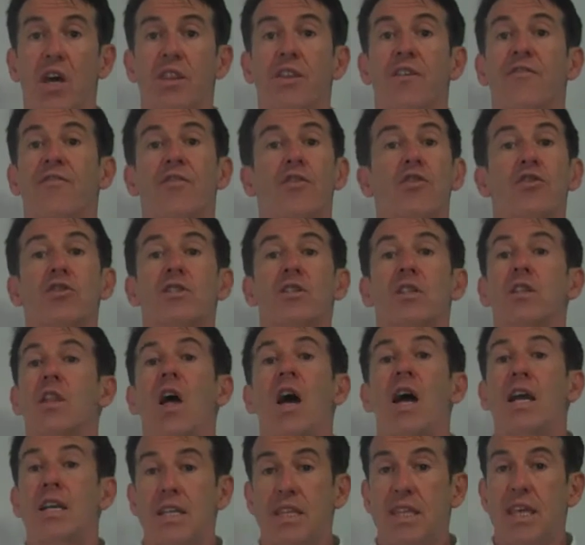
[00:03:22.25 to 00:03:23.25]
The first
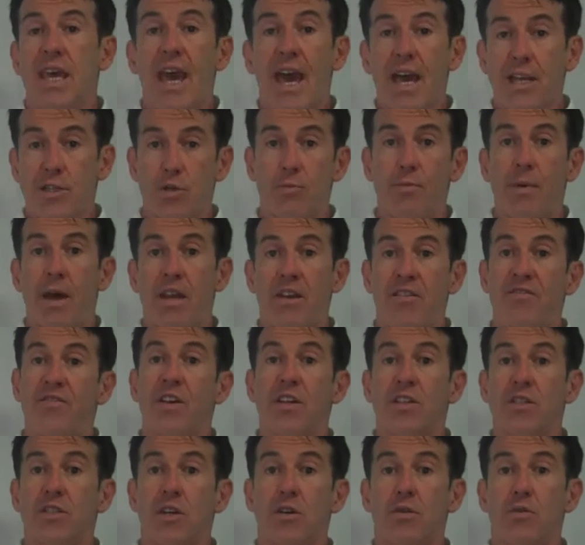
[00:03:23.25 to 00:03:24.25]
line in the Agile
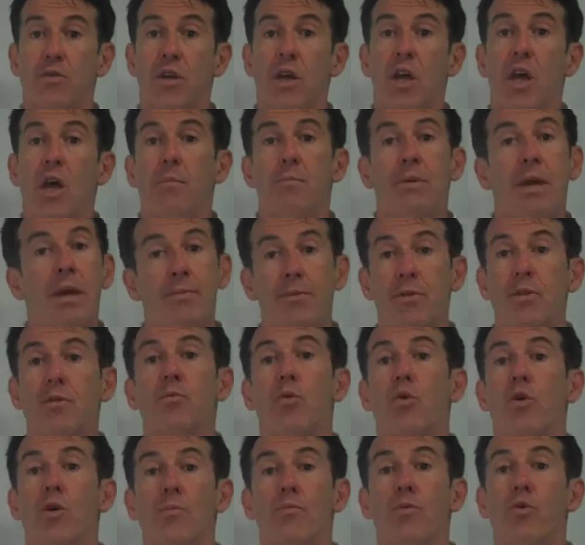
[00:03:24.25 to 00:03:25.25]
Manifesto, people
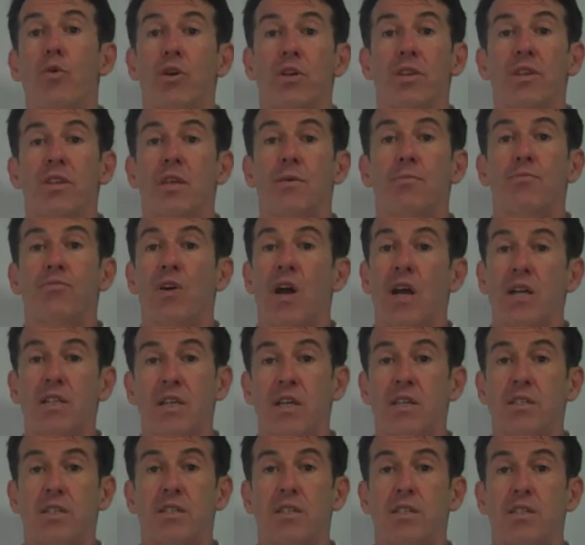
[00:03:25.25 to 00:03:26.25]
are more important than
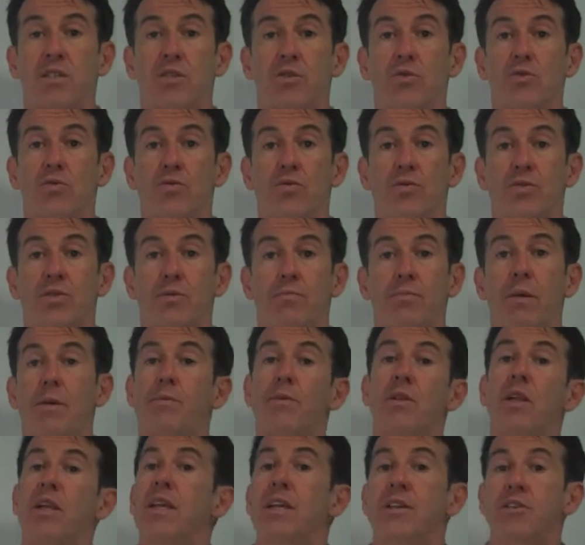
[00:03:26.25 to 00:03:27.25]
processes and tools.
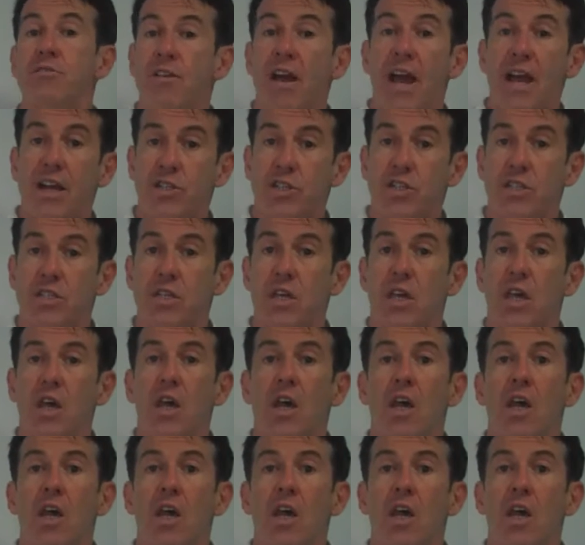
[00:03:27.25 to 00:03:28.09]
People and interactions.